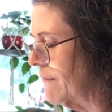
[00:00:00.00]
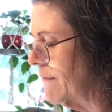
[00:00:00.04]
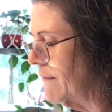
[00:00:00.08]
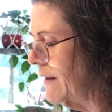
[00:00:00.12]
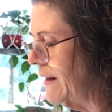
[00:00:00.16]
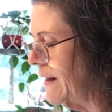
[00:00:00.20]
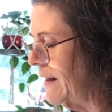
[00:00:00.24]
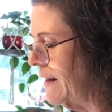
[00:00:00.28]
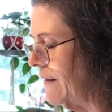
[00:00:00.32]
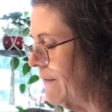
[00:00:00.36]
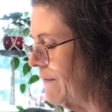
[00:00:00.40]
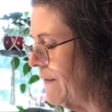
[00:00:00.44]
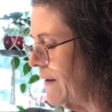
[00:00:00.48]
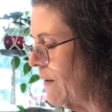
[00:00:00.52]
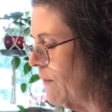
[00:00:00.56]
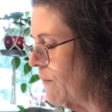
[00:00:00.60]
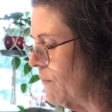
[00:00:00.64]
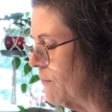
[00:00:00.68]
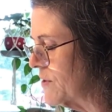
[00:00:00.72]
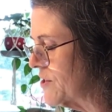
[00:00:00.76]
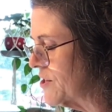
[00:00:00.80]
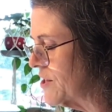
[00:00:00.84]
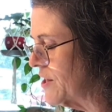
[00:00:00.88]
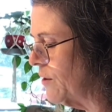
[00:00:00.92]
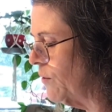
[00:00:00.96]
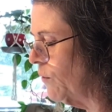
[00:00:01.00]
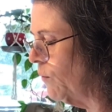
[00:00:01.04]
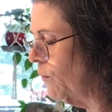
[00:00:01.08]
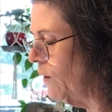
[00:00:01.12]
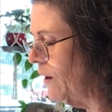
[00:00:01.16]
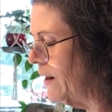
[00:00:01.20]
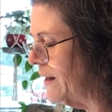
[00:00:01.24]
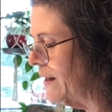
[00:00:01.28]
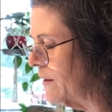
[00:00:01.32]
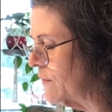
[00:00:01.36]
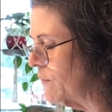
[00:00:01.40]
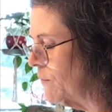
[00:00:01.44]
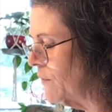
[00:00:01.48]
And if I still
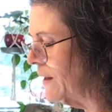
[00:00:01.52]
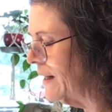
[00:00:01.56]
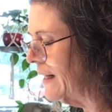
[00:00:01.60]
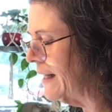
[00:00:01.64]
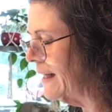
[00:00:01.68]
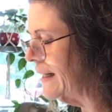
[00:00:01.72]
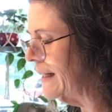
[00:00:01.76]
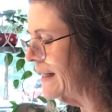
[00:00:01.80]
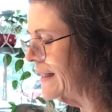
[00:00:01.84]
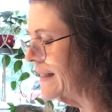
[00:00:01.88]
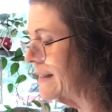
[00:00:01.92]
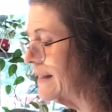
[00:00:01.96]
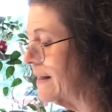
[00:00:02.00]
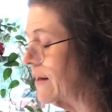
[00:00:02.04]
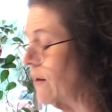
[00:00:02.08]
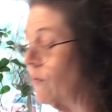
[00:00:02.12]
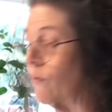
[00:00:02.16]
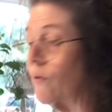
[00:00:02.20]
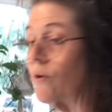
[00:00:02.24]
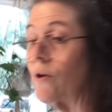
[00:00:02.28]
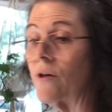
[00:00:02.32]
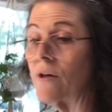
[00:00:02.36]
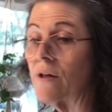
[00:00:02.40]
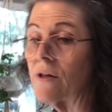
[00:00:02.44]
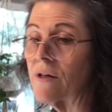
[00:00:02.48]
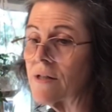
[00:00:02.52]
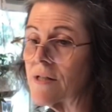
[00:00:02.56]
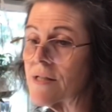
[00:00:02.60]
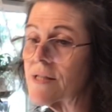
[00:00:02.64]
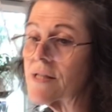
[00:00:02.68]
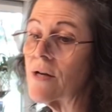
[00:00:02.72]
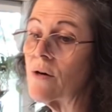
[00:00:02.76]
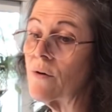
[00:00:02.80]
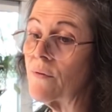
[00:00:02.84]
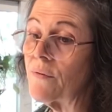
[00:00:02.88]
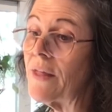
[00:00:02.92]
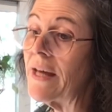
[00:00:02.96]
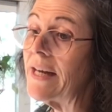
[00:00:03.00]
wanted one, I need to go look.
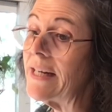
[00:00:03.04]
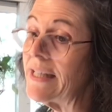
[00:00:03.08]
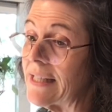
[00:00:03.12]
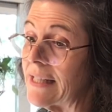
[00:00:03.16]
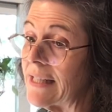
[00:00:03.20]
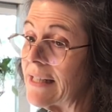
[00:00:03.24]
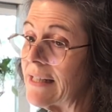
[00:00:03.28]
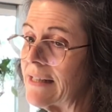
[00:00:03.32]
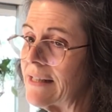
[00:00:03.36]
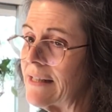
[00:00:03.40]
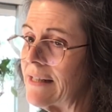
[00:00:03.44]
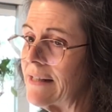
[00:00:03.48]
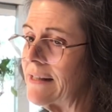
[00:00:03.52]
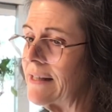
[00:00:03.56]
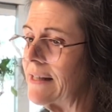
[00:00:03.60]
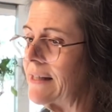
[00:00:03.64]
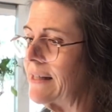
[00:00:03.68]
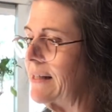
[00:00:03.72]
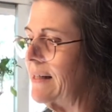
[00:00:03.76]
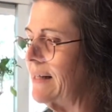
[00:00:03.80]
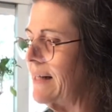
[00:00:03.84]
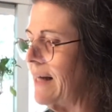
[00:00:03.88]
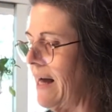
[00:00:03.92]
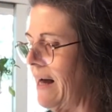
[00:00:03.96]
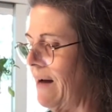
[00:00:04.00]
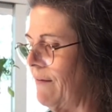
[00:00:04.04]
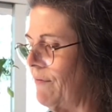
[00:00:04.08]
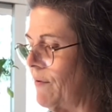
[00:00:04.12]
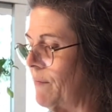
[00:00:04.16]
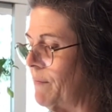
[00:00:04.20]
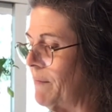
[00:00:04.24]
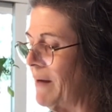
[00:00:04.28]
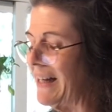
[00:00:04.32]
So they did, and they did have them.